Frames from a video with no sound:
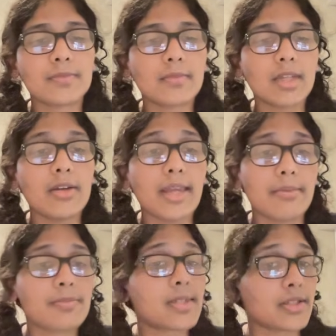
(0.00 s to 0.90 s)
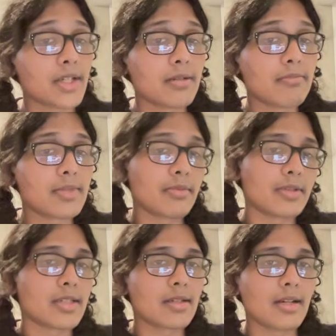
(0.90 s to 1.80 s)
Okay, sounds good. So we
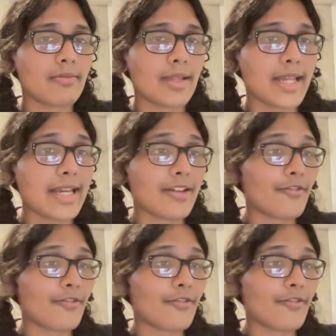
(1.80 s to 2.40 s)
just kind of define